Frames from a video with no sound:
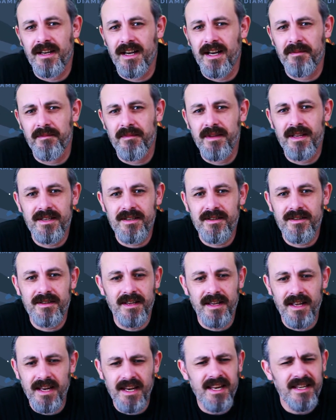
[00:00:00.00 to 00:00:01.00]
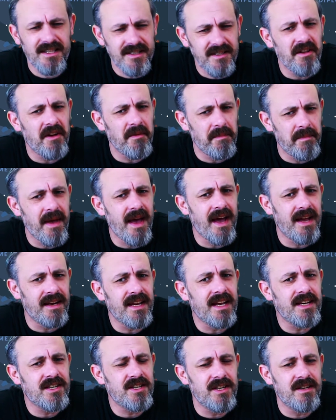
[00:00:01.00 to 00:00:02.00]
It's not bad
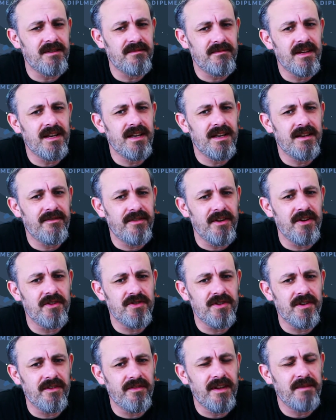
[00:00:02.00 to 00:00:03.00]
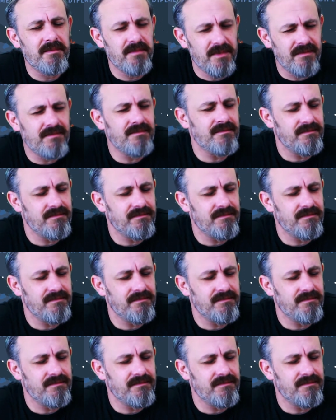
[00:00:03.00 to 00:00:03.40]
actually, a version of it, but